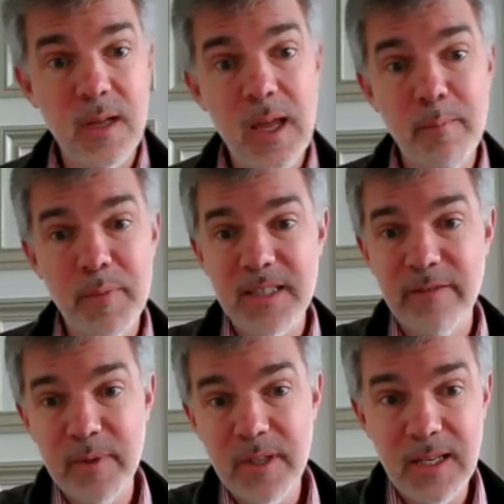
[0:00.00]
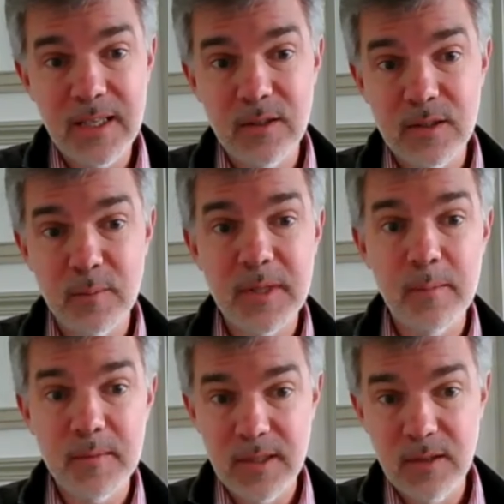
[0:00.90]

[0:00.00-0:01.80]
MPs have been elected sometimes in